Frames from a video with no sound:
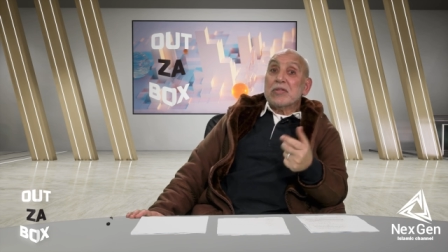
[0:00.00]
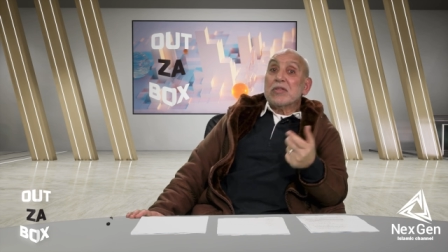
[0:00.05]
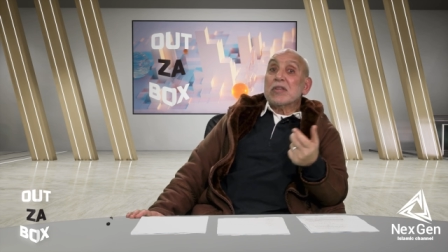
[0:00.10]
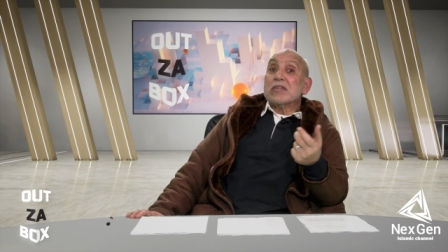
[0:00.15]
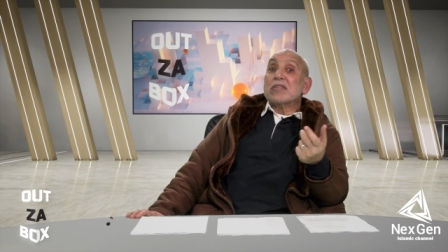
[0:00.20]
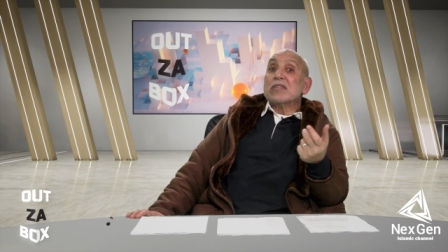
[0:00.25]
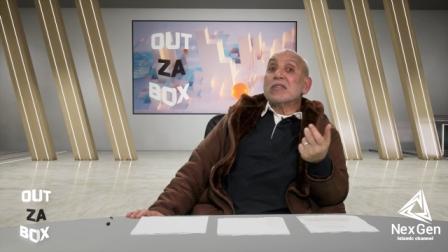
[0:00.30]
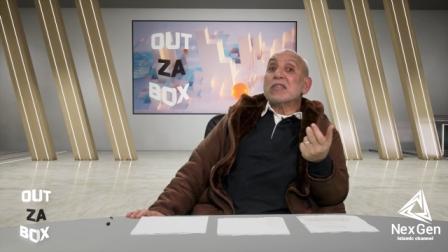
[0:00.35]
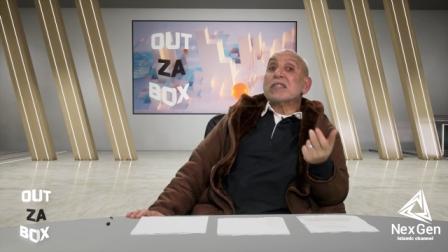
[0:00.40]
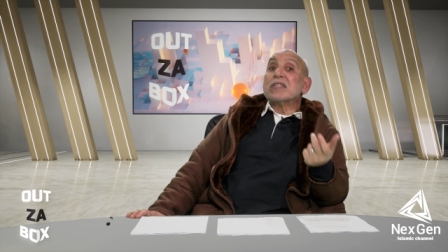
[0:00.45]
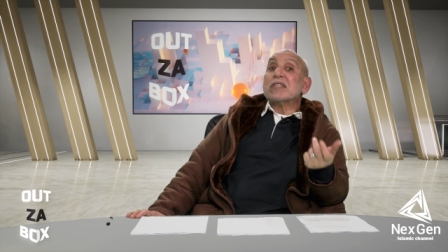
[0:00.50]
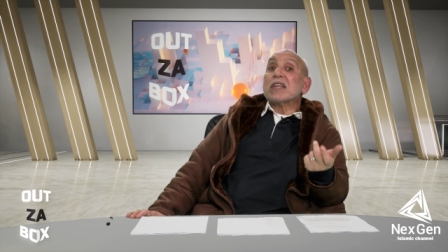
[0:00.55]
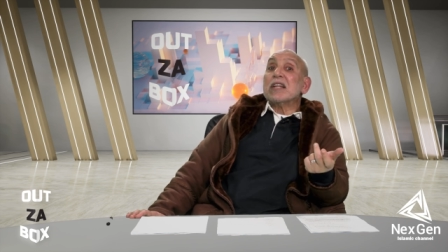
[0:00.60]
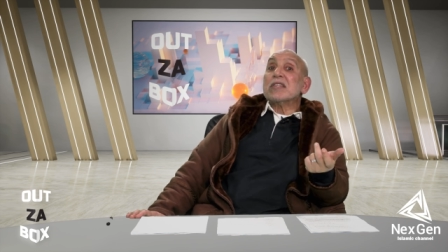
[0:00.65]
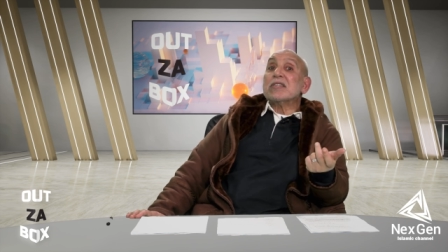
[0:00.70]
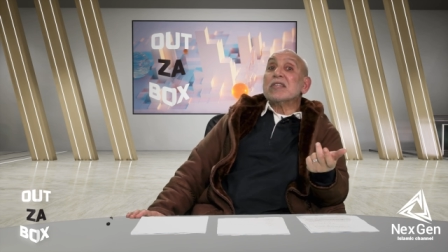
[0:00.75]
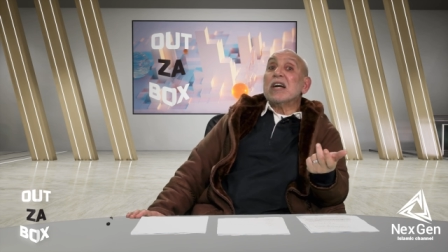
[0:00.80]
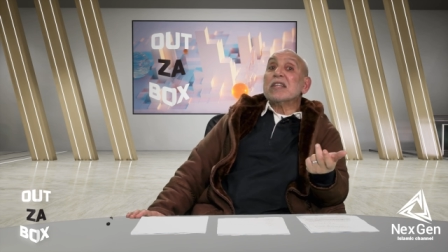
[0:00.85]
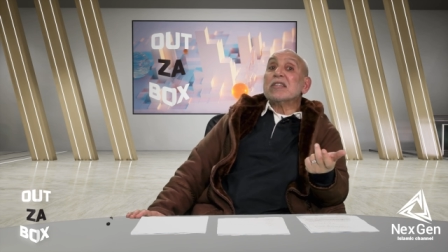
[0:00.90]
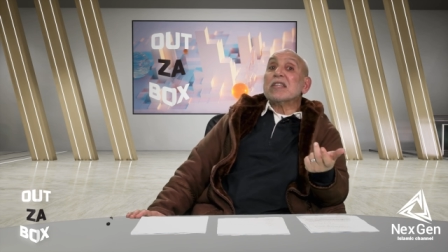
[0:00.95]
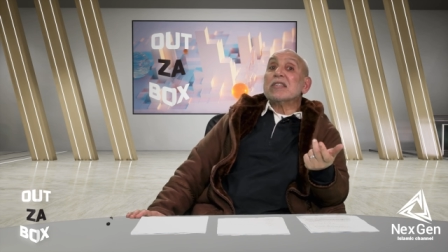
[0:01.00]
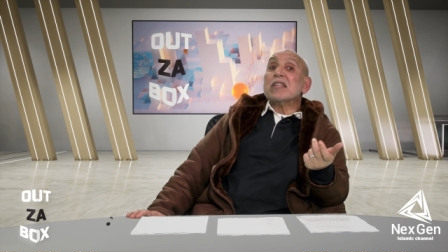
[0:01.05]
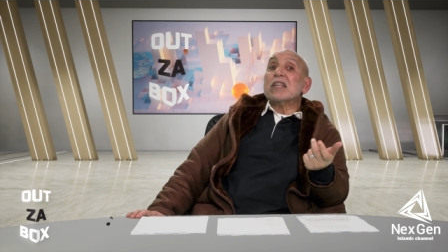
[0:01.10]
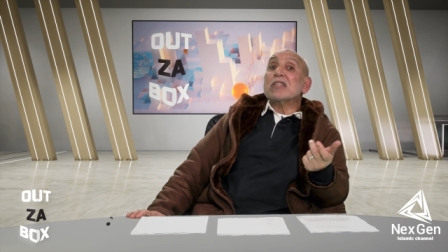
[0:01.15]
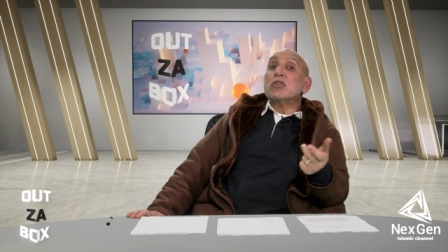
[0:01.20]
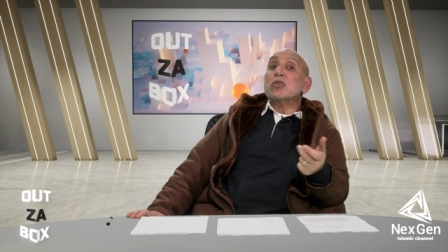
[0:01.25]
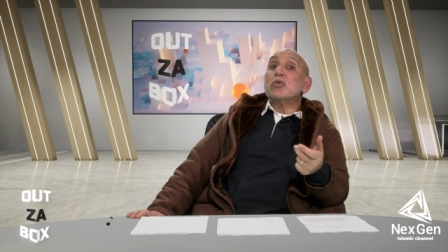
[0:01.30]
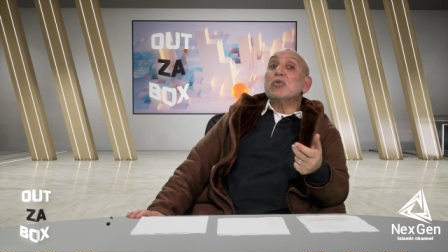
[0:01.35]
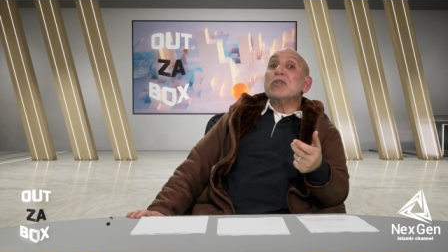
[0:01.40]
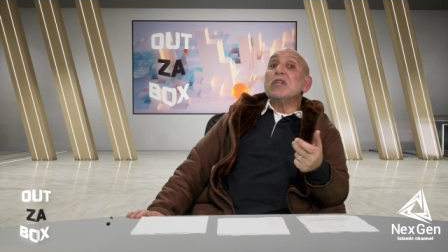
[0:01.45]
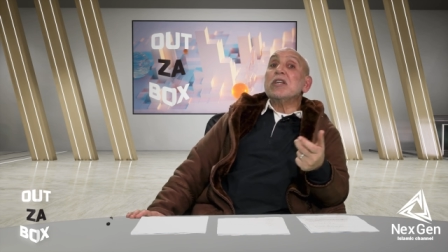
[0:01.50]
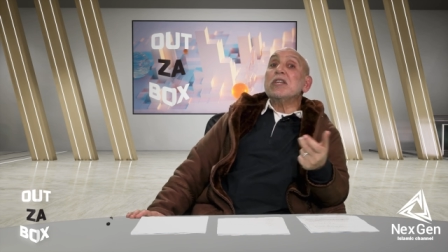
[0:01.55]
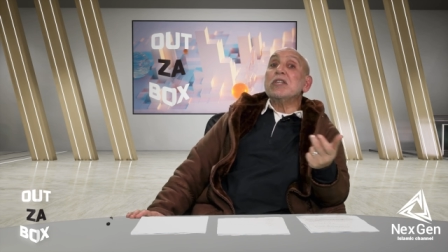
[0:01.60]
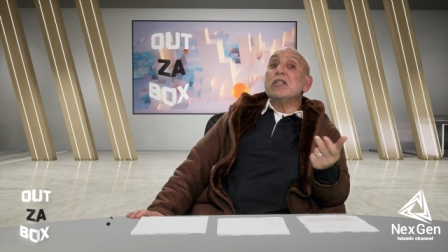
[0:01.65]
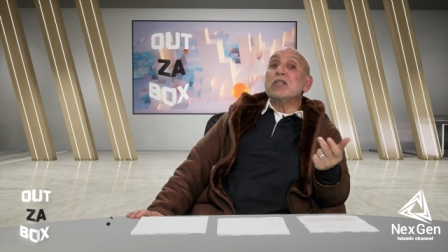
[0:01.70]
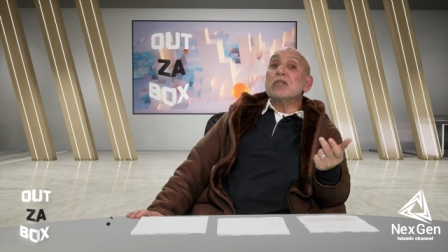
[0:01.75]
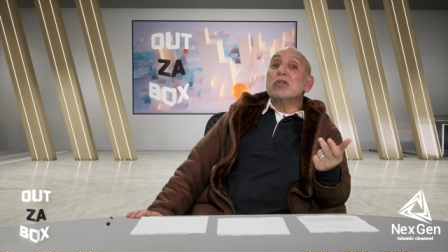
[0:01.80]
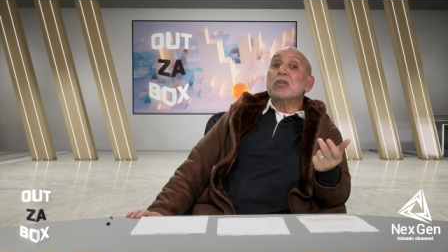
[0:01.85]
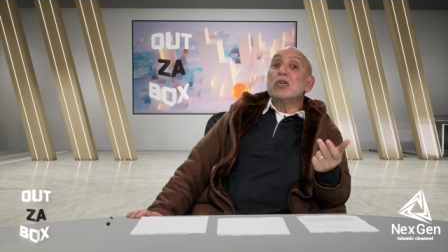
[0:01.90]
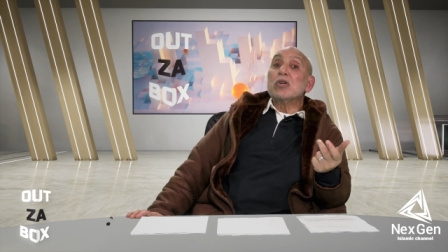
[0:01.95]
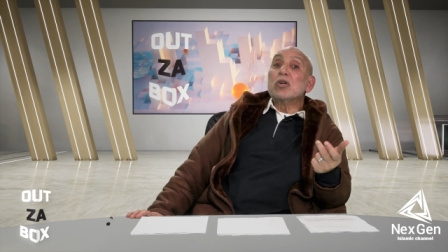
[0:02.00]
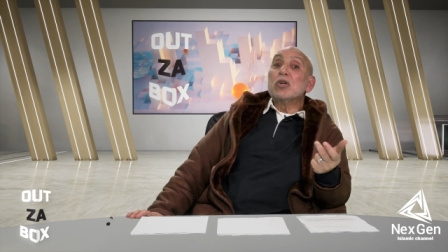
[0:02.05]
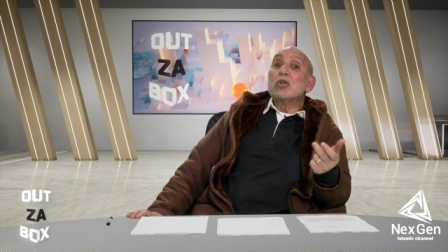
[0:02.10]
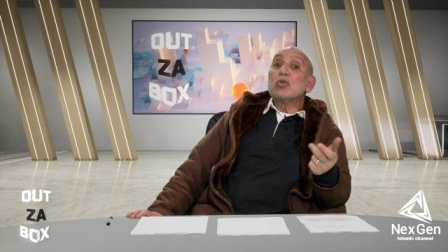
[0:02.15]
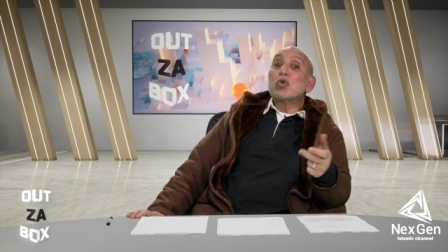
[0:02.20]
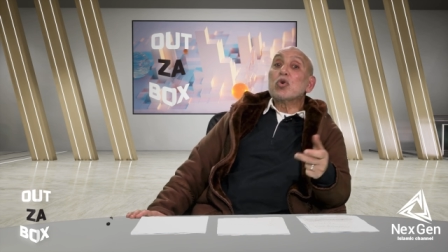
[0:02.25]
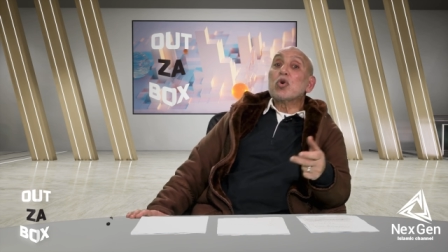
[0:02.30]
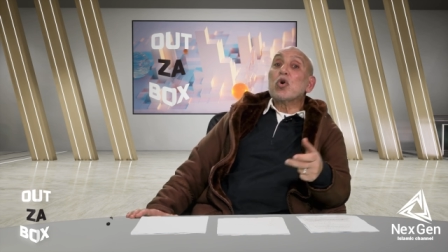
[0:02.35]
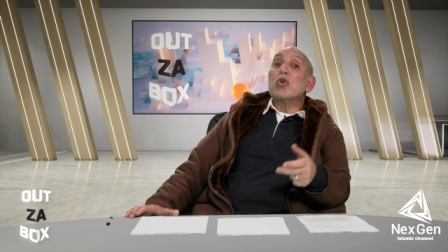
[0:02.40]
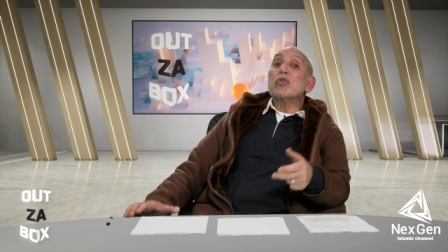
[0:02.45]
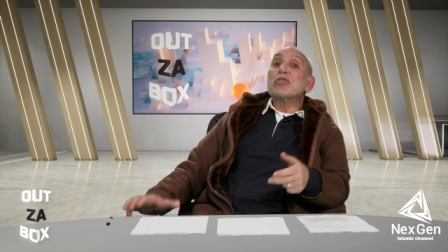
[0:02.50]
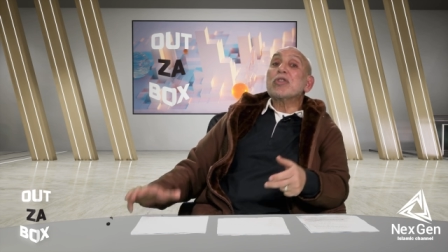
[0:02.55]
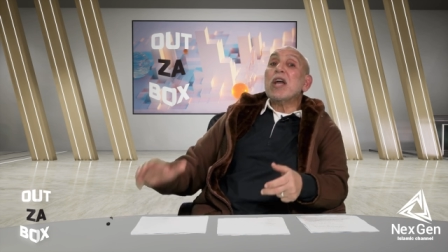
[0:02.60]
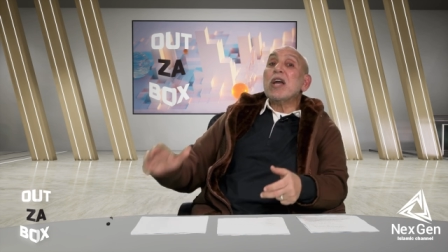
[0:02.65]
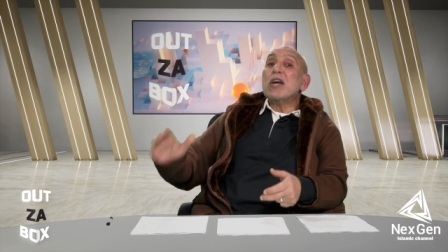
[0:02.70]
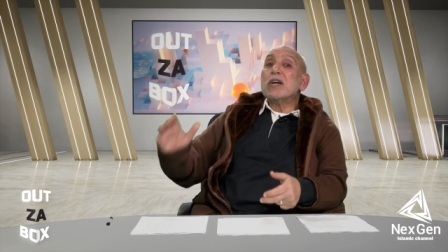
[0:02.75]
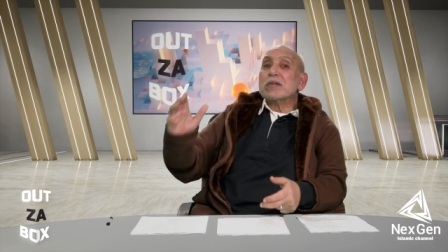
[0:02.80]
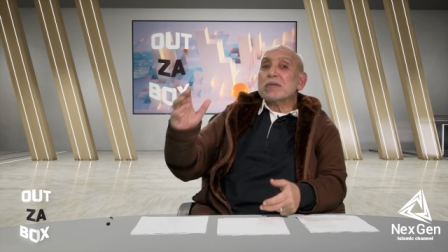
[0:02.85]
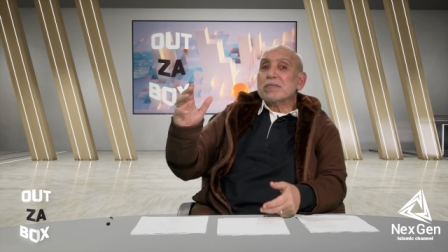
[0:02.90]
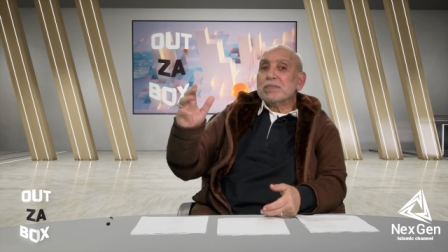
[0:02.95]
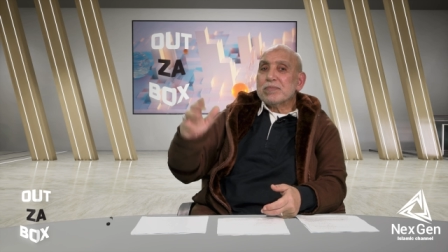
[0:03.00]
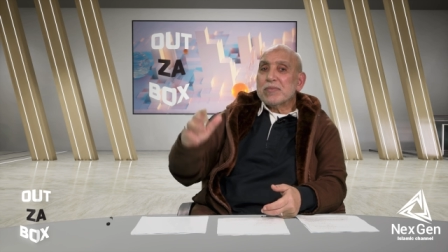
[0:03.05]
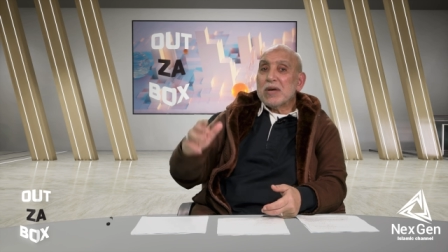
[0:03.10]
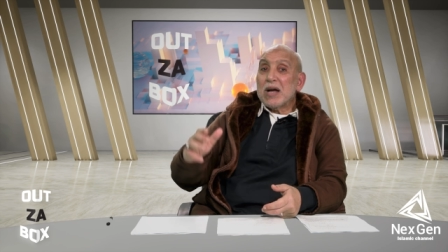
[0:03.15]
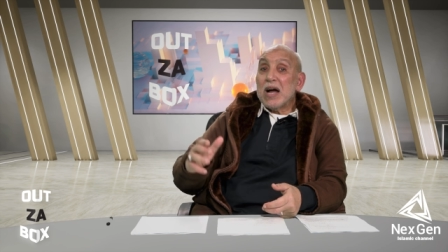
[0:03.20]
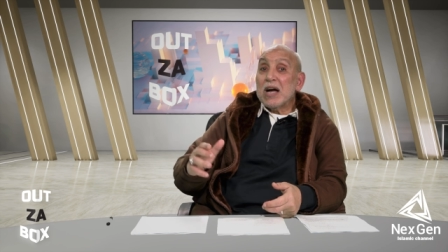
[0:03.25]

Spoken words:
and the statistical data that you needed to go there,